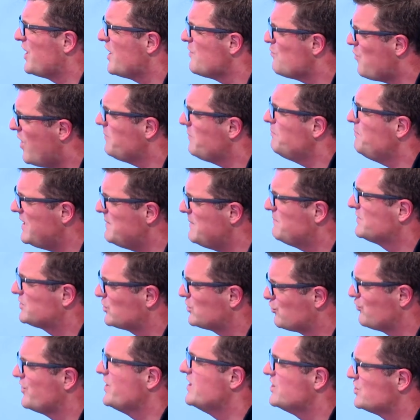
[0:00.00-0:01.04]
I want people to
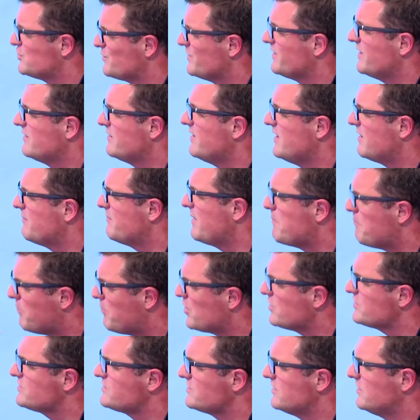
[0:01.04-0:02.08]
cringe when they think about
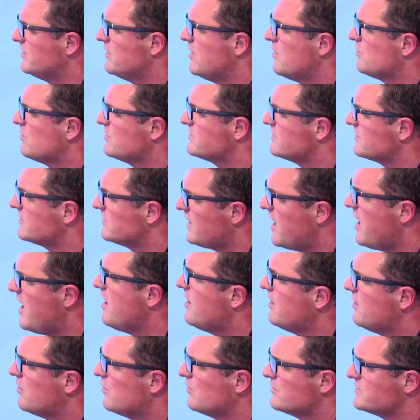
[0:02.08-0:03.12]
personal loans and
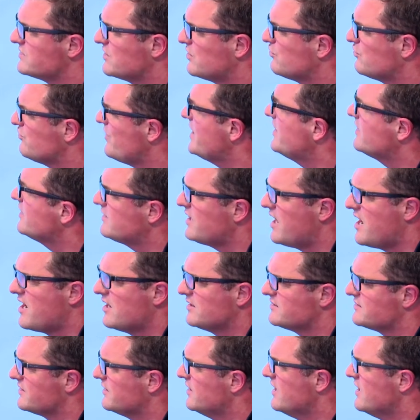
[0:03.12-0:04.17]
car loans and credit
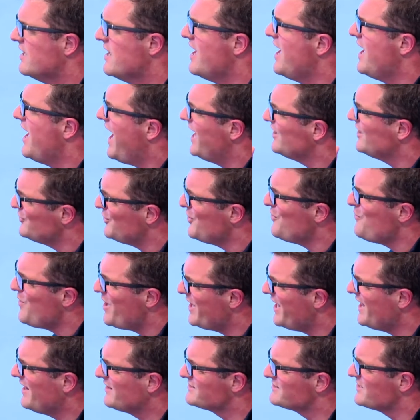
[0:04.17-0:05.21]
cards and, and you know
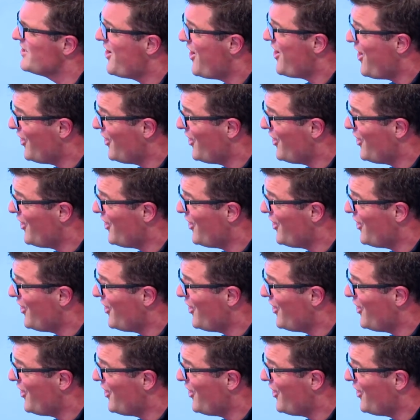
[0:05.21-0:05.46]
what else?